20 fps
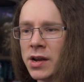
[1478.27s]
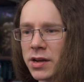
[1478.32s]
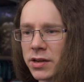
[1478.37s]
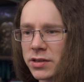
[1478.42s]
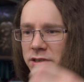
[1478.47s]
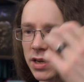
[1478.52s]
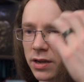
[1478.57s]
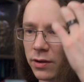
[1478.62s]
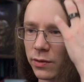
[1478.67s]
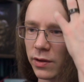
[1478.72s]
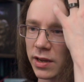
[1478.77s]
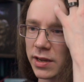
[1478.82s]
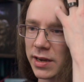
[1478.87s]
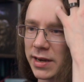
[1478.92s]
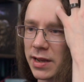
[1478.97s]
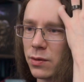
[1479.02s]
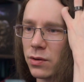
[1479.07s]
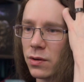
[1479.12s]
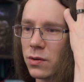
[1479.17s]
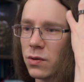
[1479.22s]
So you can
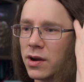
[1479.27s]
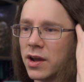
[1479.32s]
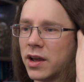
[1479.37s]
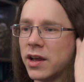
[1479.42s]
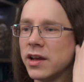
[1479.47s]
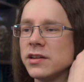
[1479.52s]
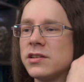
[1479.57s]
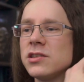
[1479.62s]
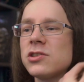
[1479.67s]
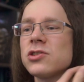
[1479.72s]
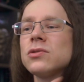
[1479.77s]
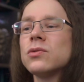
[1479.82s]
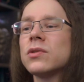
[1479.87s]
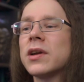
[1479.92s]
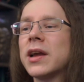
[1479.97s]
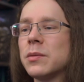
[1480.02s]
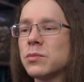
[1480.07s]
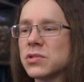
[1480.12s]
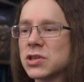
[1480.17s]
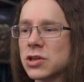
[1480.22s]
now acquire additional
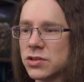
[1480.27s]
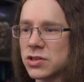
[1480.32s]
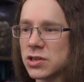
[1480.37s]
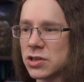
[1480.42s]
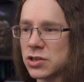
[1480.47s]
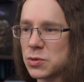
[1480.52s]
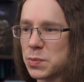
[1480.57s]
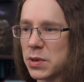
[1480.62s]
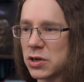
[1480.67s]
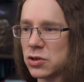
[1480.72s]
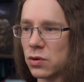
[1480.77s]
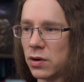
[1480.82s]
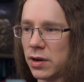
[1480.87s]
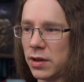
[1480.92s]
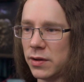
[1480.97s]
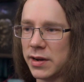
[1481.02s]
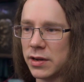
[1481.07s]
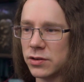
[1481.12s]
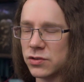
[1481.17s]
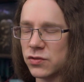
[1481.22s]
camp slots and special
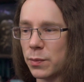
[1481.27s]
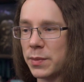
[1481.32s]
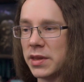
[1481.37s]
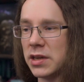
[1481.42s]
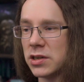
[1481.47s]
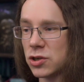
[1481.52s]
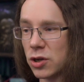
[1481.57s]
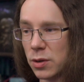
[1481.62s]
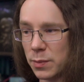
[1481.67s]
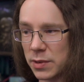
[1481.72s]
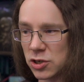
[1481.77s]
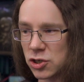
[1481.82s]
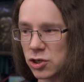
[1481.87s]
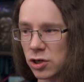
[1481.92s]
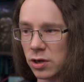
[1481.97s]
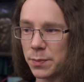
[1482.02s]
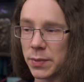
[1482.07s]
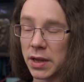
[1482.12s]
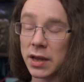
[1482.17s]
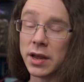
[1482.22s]
loadouts from the Atomic
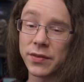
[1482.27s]
Shop.